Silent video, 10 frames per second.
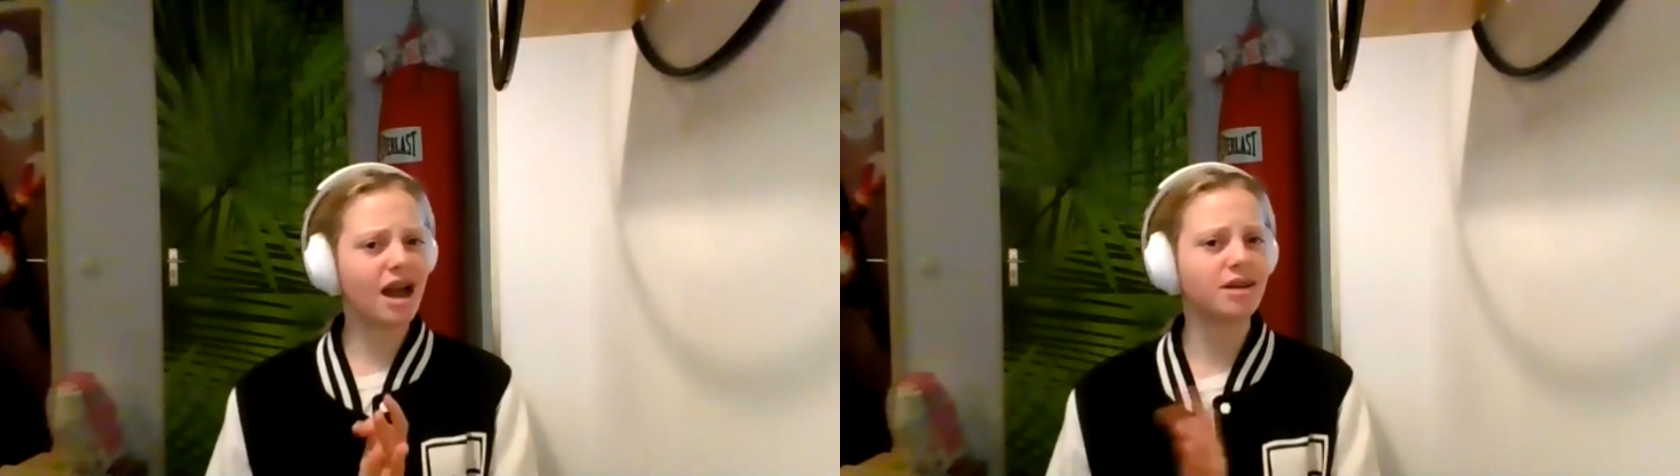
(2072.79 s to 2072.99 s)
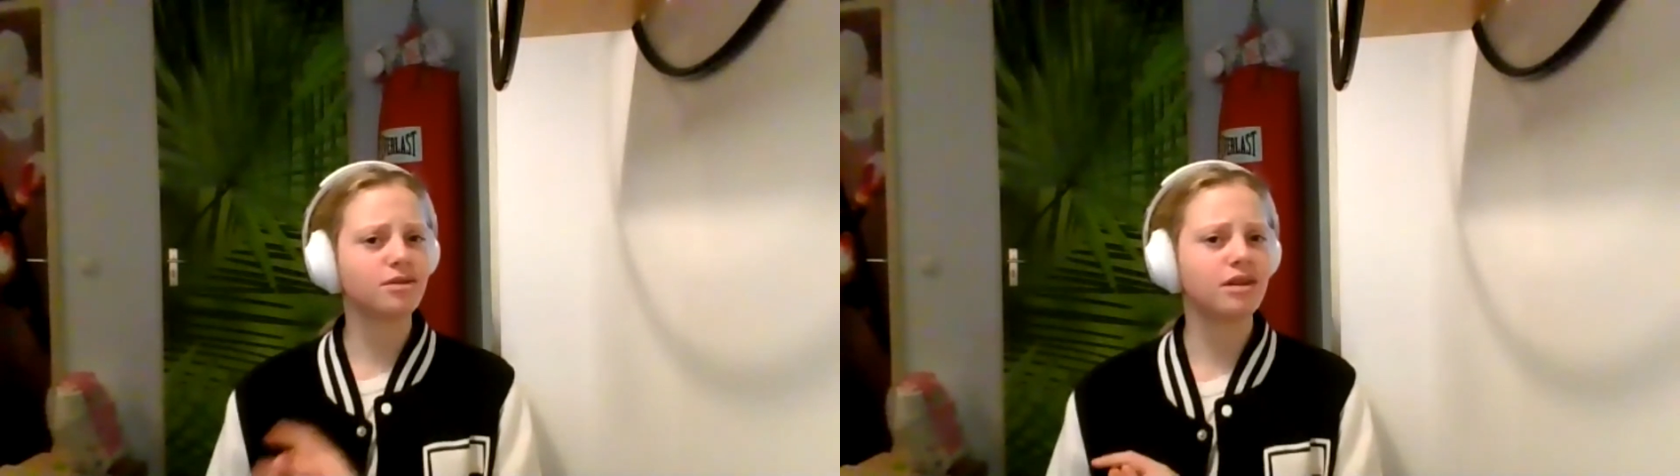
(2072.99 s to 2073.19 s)

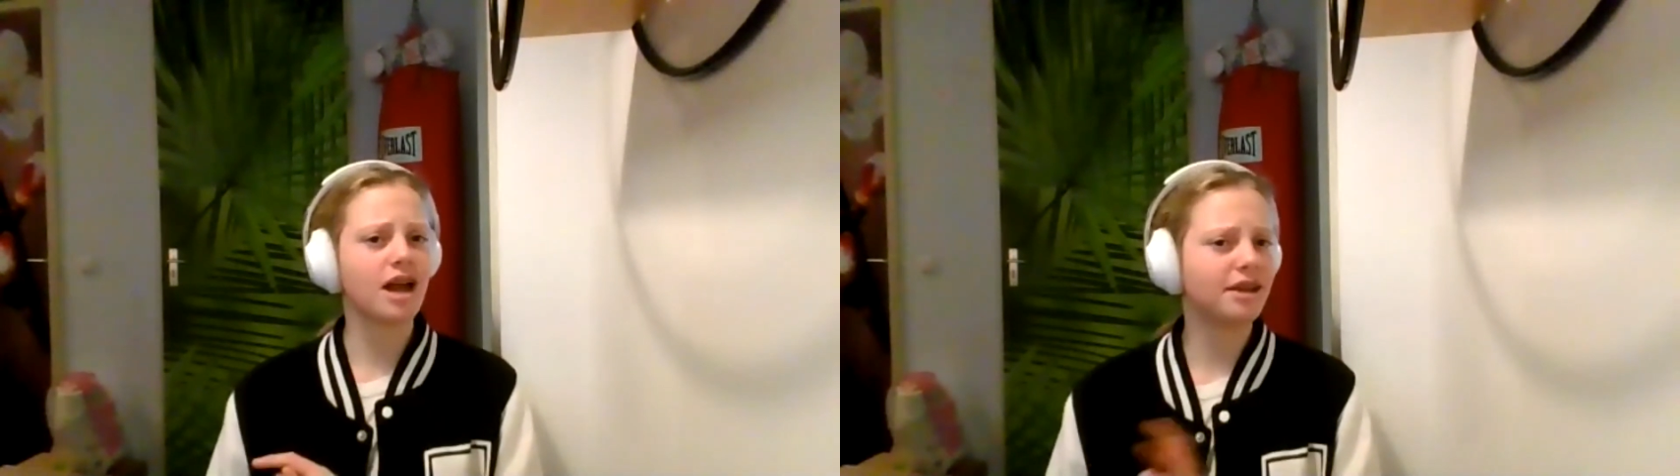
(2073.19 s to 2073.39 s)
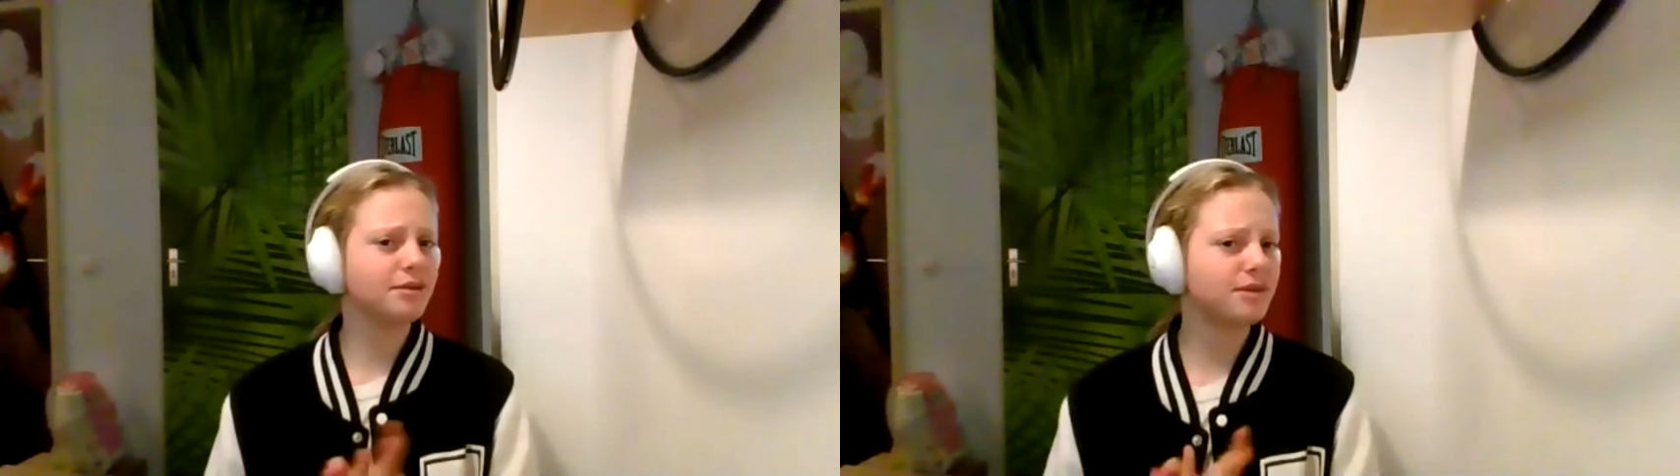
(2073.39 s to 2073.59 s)
I don't
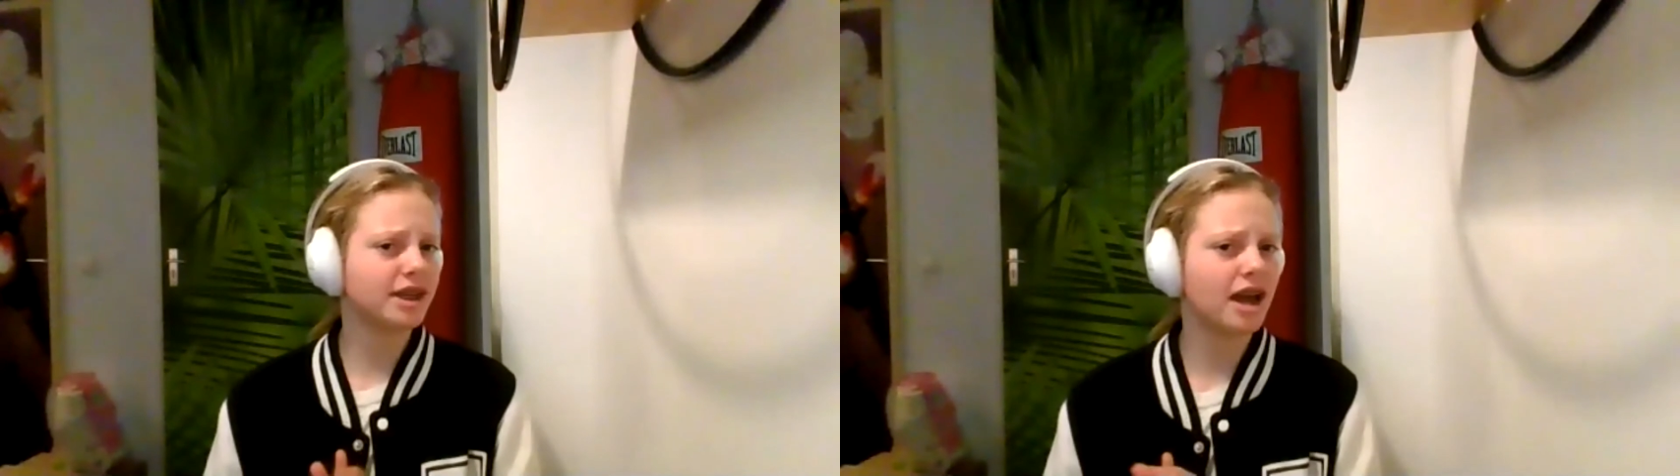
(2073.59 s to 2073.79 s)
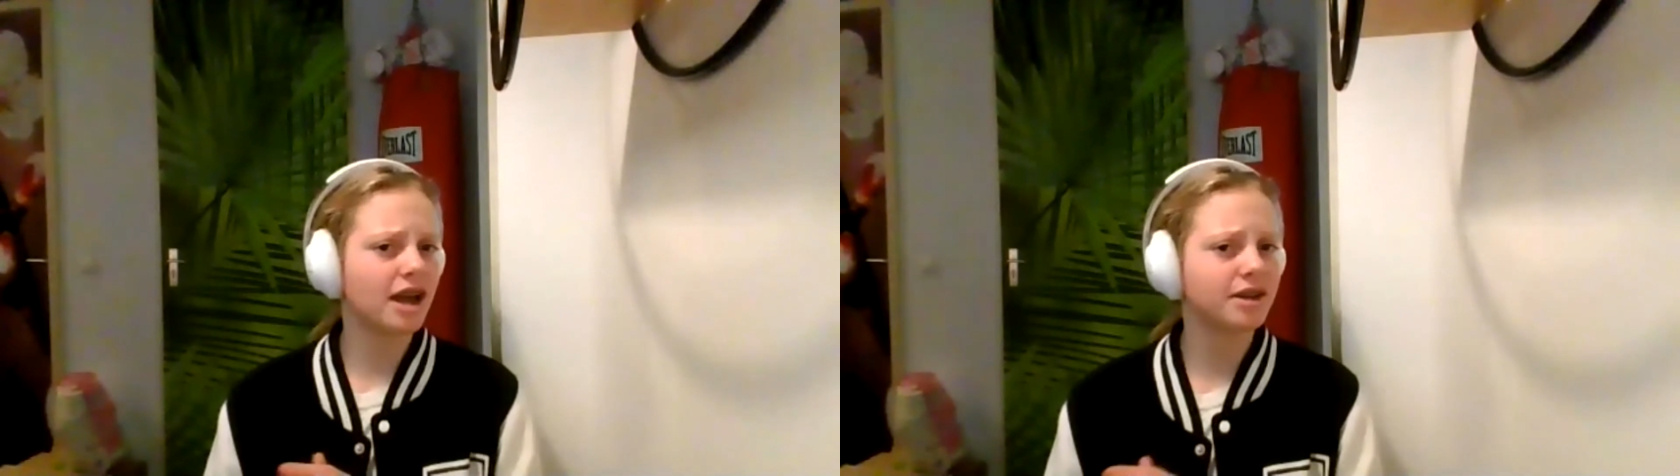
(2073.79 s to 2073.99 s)

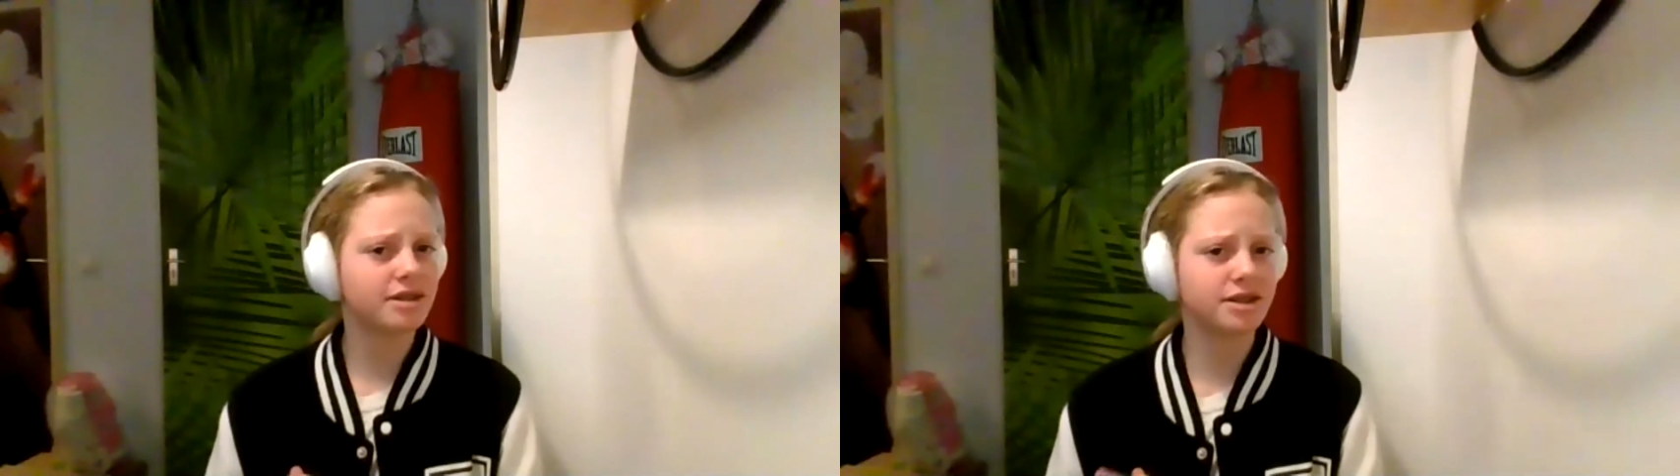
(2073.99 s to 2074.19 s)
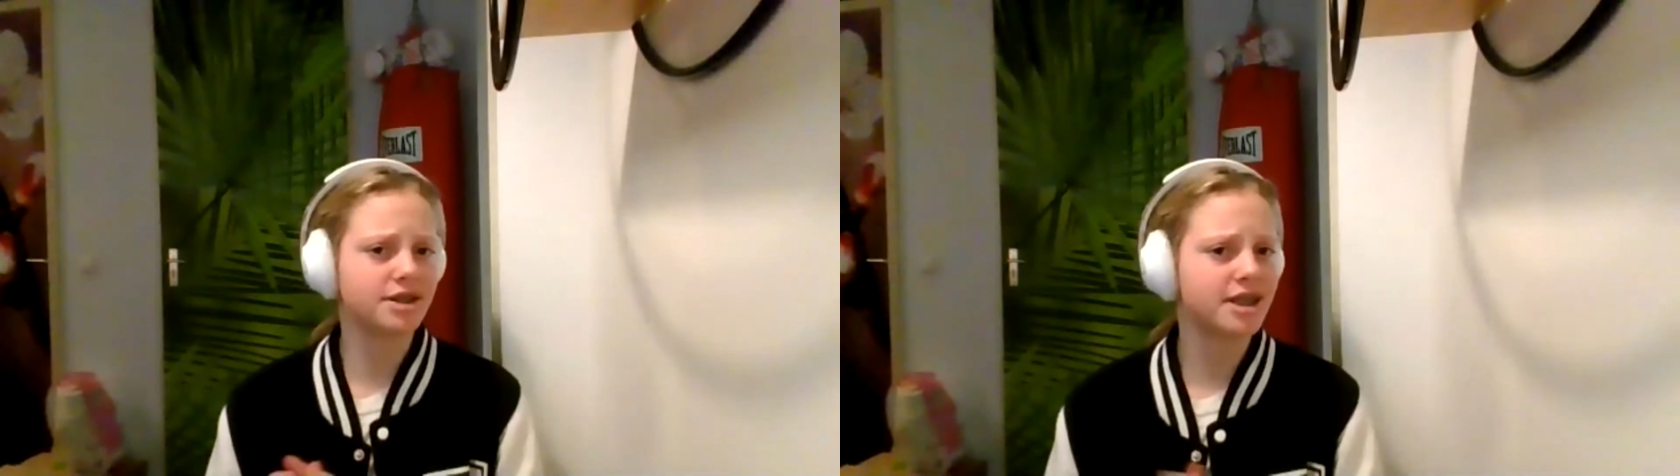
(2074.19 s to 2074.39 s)
think, I
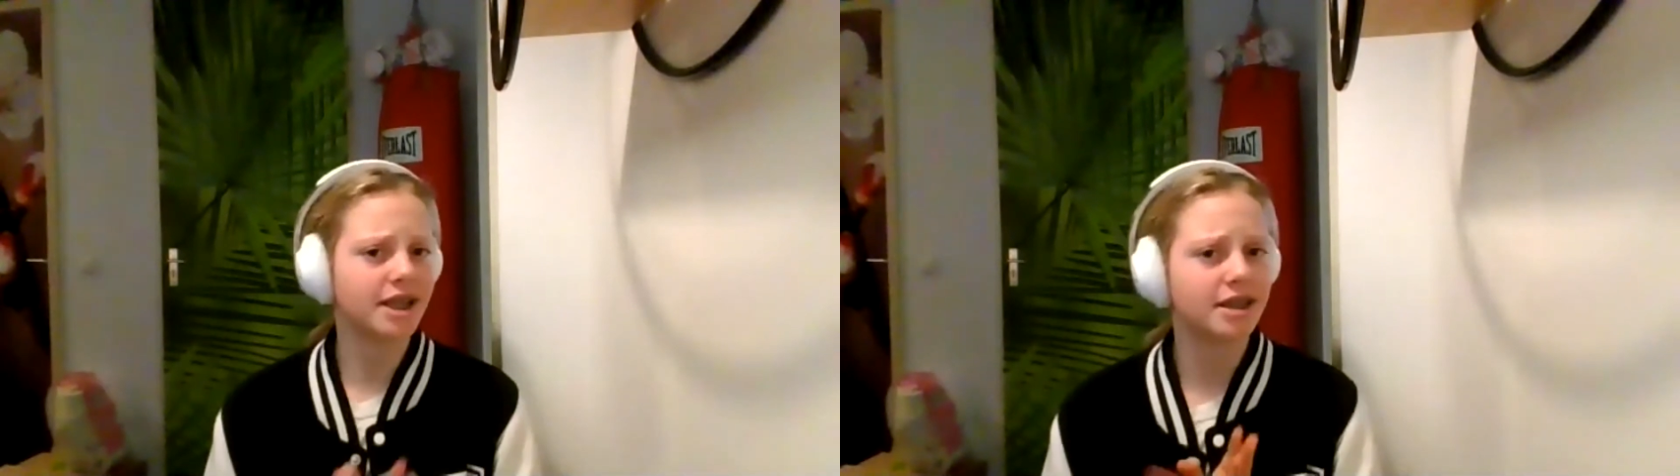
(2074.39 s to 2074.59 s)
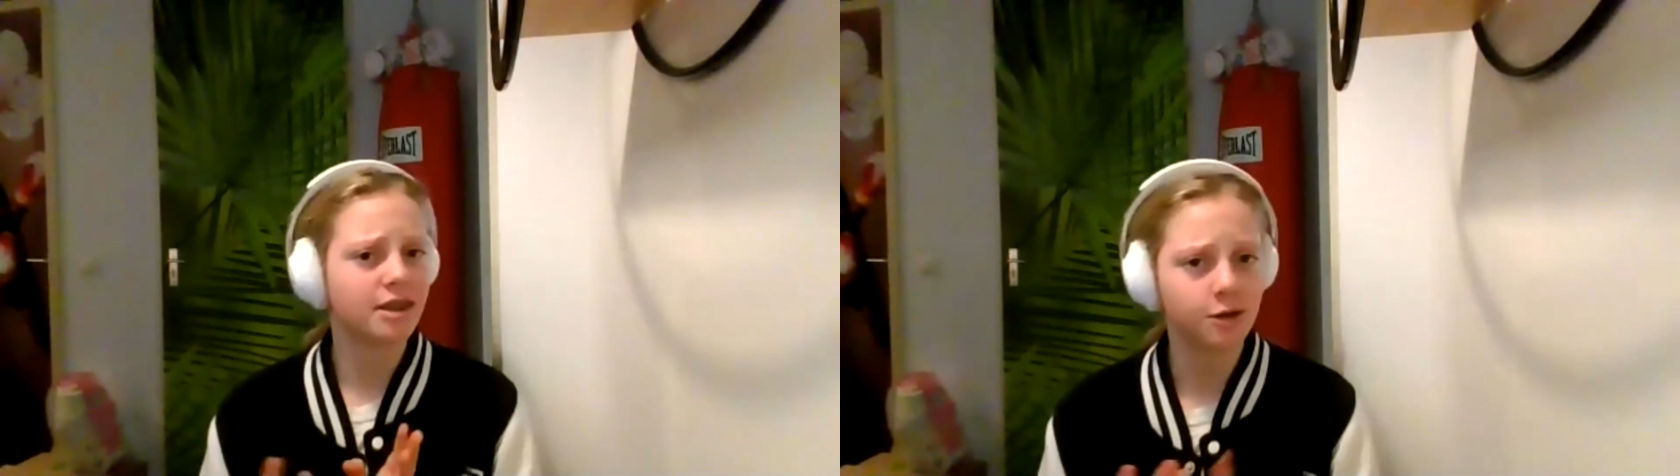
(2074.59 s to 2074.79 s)
just
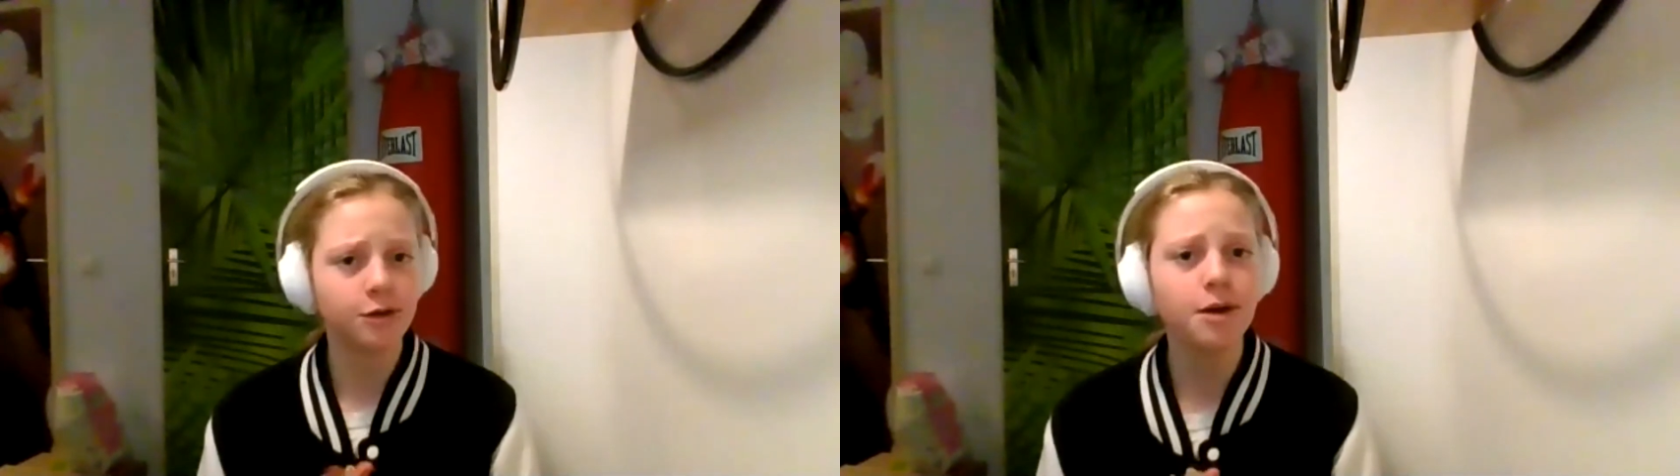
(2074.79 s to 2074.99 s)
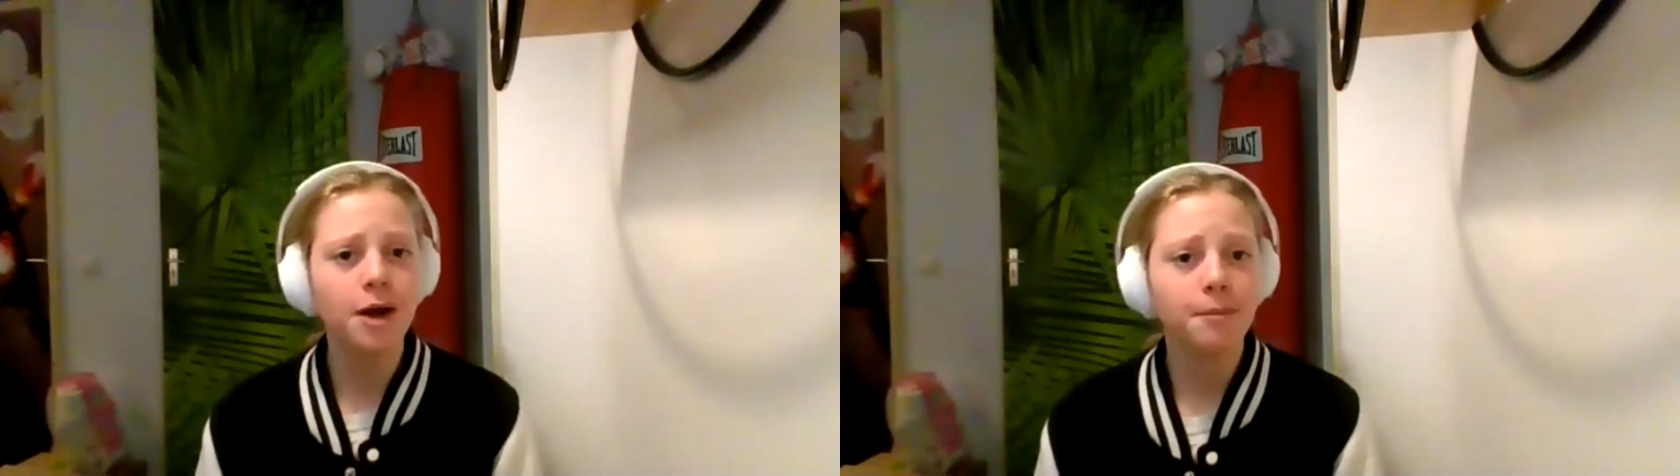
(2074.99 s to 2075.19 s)
think two